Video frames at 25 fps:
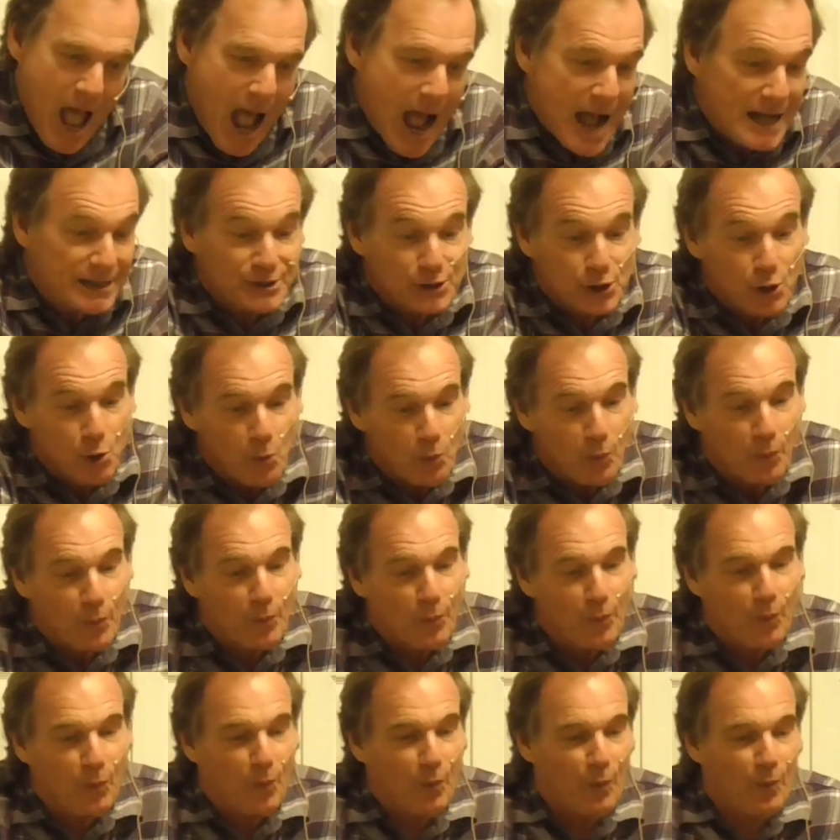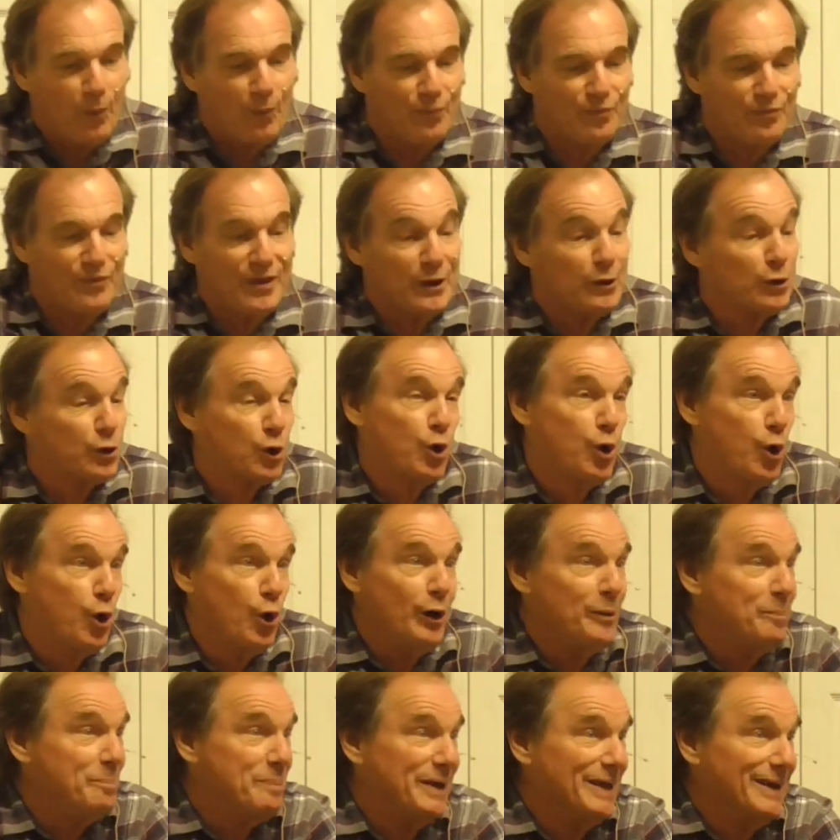And so there
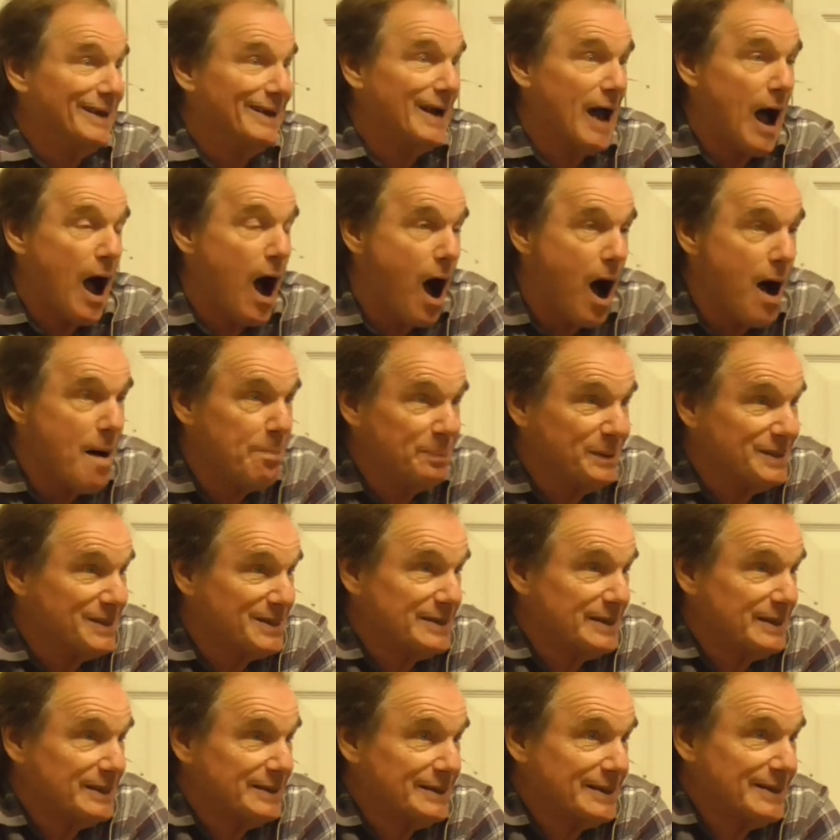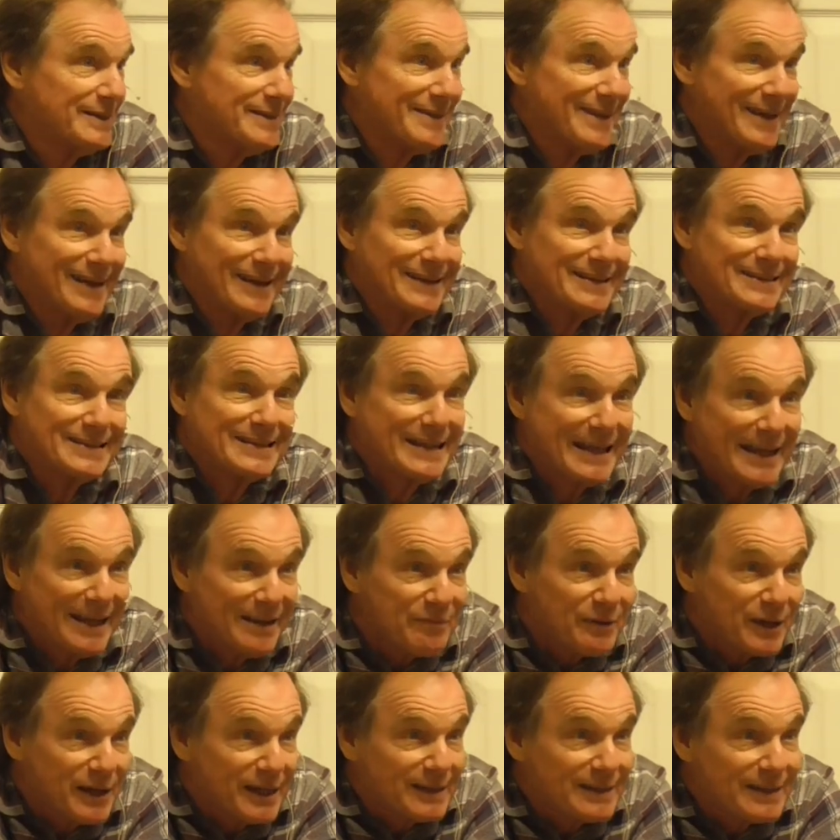could be an opposite to
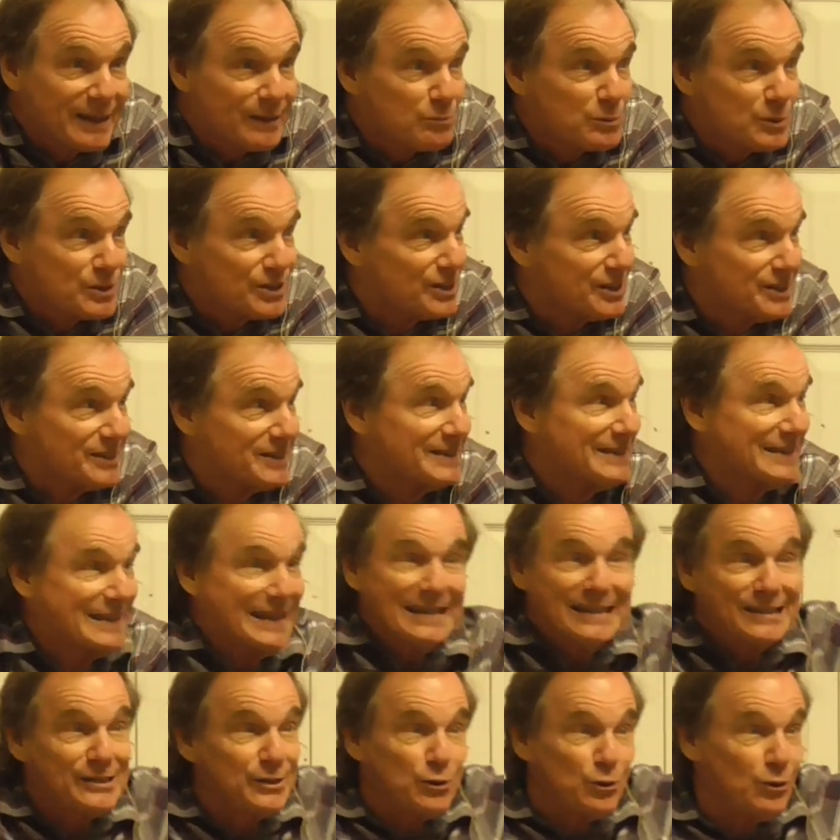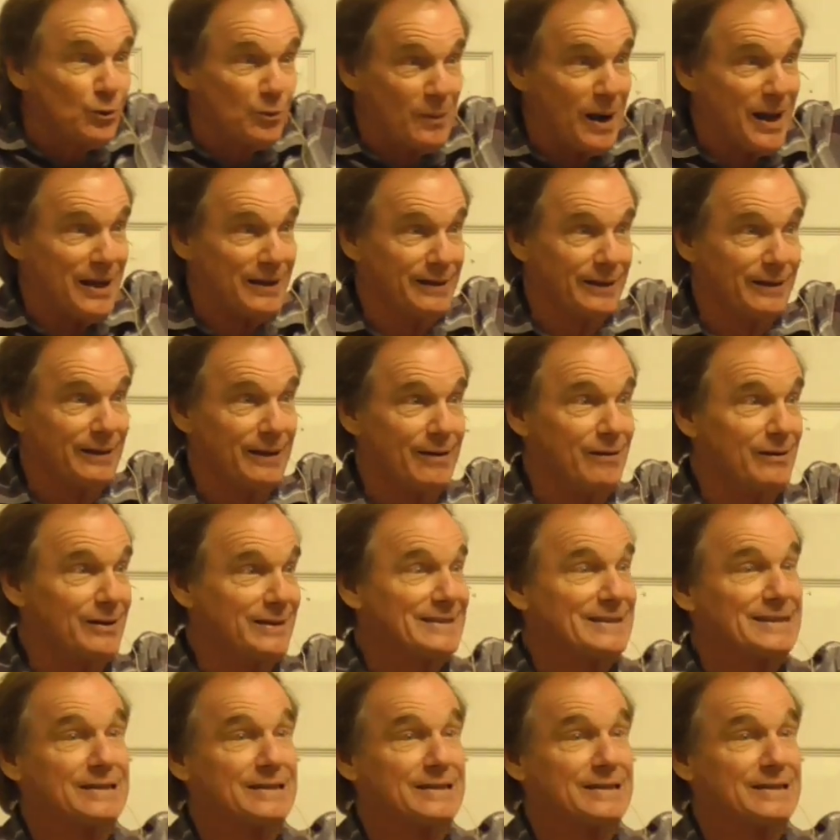Thanksgiving that was a seasonal regularity.